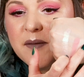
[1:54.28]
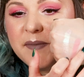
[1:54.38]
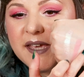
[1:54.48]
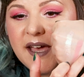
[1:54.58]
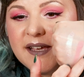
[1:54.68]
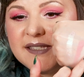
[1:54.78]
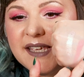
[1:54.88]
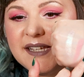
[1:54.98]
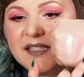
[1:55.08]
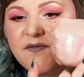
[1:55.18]
because
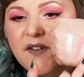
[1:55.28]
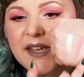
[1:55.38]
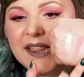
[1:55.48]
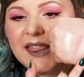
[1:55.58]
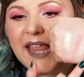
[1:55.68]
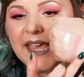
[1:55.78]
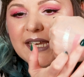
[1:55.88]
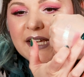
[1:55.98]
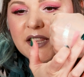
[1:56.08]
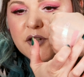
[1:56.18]
it is a very
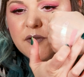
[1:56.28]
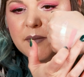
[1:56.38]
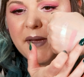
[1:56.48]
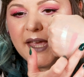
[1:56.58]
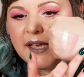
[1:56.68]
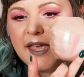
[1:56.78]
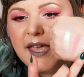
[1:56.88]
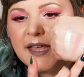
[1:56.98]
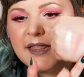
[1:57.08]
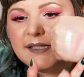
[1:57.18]
light, glittery pink.
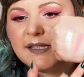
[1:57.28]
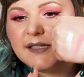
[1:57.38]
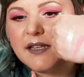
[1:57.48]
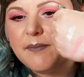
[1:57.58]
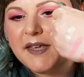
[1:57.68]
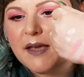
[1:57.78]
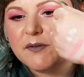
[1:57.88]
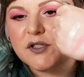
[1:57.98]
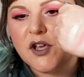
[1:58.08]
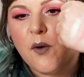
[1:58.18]
This is gonna be
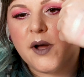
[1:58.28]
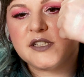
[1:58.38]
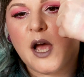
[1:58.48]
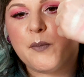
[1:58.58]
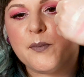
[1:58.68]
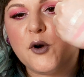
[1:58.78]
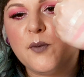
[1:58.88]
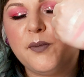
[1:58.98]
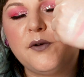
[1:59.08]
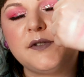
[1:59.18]
able to go on top of
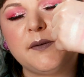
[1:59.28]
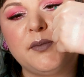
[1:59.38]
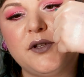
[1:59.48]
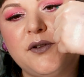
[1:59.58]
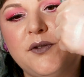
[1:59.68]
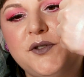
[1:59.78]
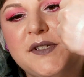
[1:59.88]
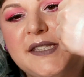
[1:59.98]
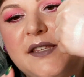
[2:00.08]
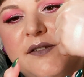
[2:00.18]
purples, blues, you
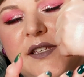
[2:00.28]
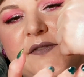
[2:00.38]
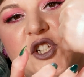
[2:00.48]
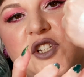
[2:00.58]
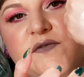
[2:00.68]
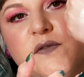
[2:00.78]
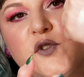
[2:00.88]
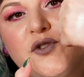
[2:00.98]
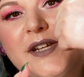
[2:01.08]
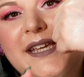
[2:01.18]
can see there's even a shift
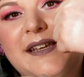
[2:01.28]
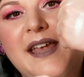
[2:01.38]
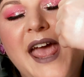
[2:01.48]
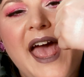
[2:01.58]
of green,